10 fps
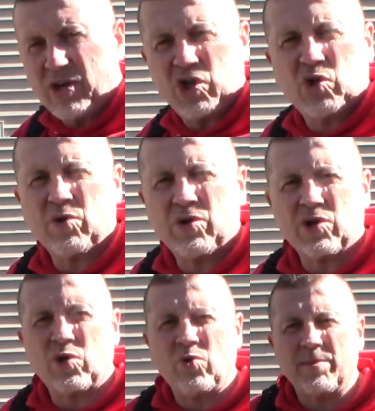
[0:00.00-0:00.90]
you're shooting a
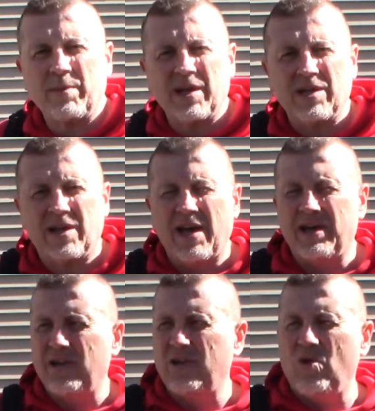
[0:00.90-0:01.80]
tournament, you got
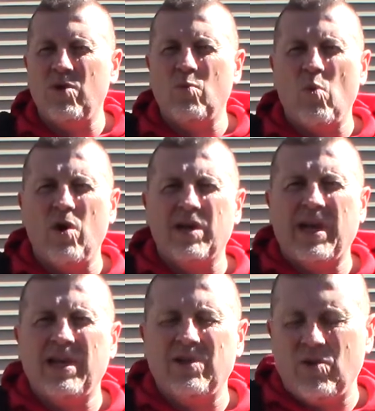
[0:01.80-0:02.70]
a long walk
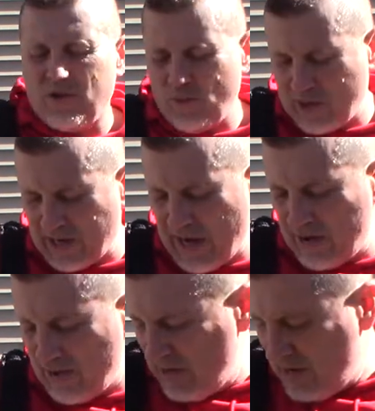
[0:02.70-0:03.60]
in, long walk out.